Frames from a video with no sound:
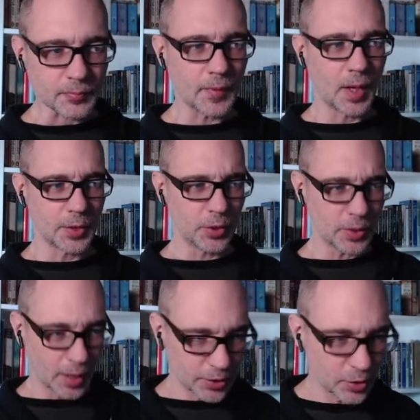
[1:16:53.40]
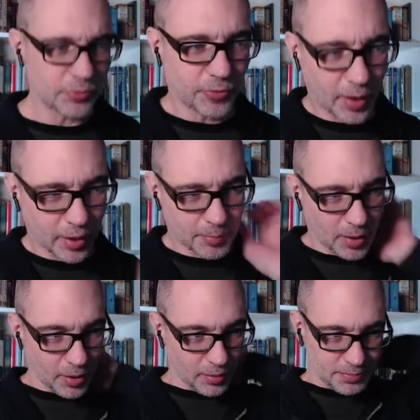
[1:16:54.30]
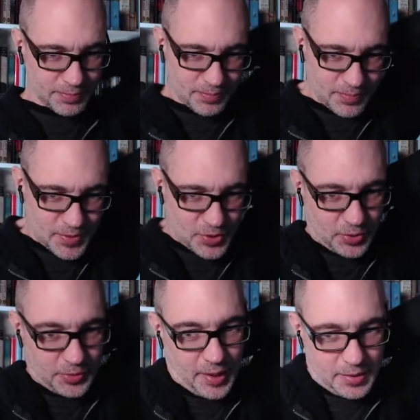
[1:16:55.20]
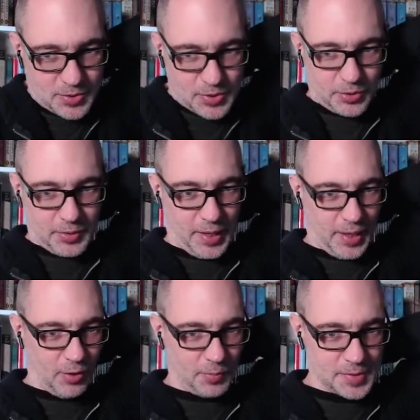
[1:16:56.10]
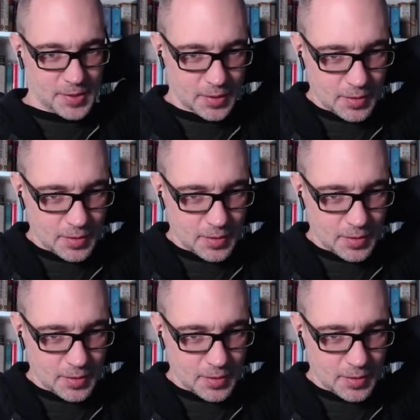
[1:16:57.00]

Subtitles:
A good fireball certainly helps.